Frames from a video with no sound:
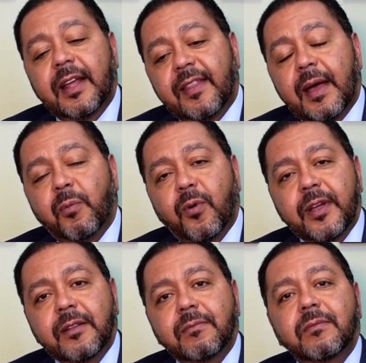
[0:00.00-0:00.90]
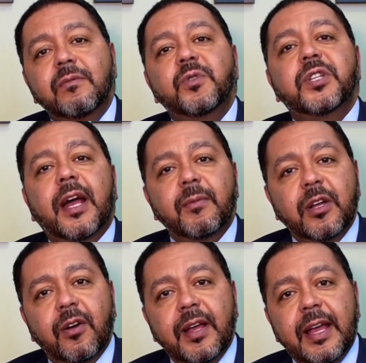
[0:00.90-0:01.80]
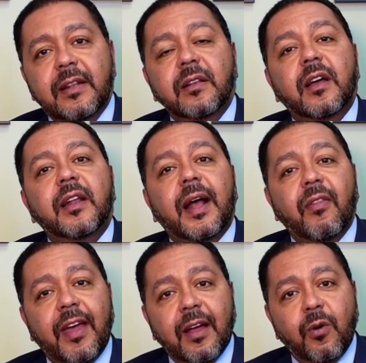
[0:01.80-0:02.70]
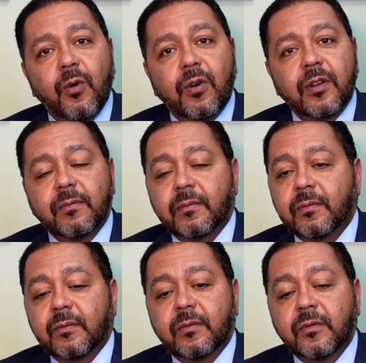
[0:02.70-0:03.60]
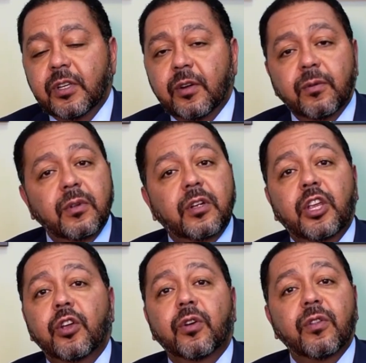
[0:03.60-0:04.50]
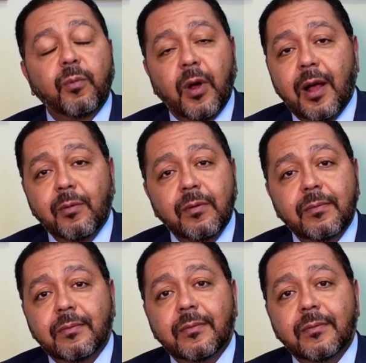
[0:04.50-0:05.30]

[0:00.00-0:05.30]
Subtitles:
At that point, it's time to go ahead and cut out that cord. You don't cure the problem.